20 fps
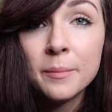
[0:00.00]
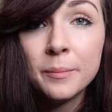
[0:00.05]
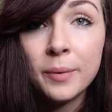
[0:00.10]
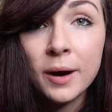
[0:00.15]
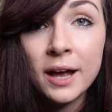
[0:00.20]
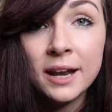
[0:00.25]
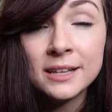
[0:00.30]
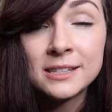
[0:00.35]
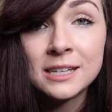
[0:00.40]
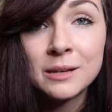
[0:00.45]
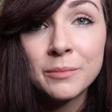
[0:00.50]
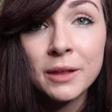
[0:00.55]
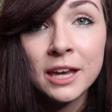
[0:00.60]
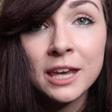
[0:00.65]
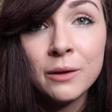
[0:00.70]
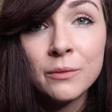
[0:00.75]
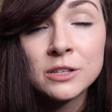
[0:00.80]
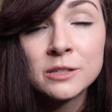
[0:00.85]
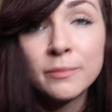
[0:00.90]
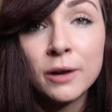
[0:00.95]
but it seemed like
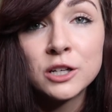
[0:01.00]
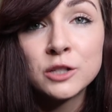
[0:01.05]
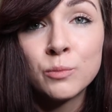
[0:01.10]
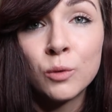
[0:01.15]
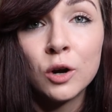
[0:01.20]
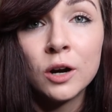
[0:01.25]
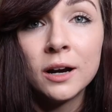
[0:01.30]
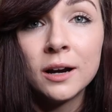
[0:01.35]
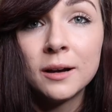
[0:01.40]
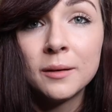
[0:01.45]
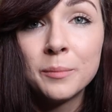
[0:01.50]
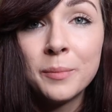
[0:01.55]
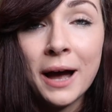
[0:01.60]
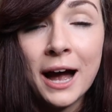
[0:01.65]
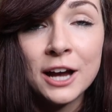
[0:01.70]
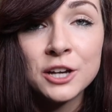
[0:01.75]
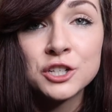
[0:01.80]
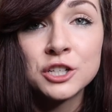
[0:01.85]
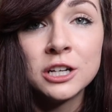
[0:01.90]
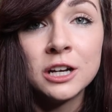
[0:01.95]
he was much more
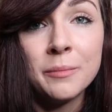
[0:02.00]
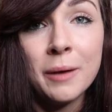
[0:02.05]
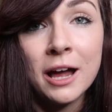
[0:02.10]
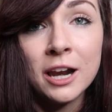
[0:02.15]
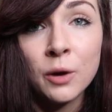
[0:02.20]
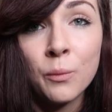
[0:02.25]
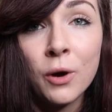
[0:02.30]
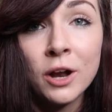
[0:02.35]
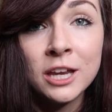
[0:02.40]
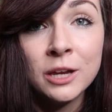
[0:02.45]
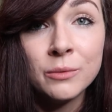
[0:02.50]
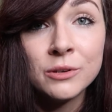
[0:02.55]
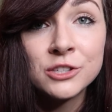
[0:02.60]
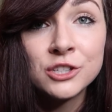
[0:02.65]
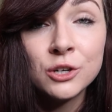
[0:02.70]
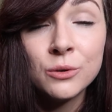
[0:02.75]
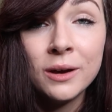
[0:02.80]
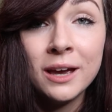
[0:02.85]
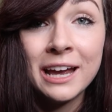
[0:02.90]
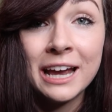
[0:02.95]
passionate about what he was
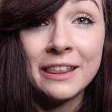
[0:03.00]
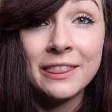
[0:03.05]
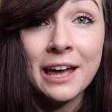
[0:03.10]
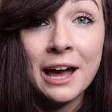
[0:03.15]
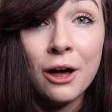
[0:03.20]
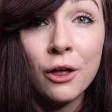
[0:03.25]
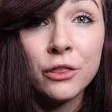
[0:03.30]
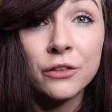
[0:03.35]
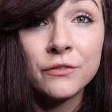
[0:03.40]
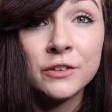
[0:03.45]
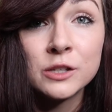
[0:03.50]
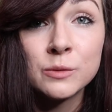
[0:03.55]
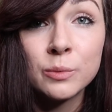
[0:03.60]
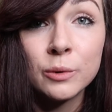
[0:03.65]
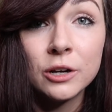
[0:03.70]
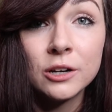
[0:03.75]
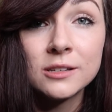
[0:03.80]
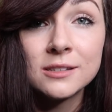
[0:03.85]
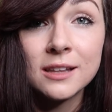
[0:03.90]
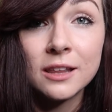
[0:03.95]
doing and the health of his
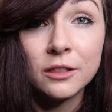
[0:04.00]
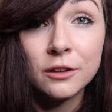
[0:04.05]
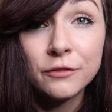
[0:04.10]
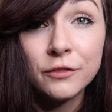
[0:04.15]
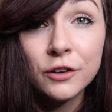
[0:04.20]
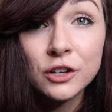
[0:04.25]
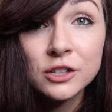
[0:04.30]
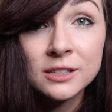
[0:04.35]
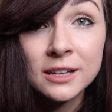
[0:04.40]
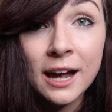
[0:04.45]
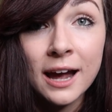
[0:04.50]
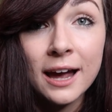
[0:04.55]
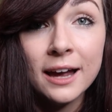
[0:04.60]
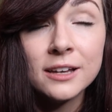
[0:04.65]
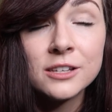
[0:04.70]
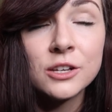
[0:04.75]
birds than the first guy.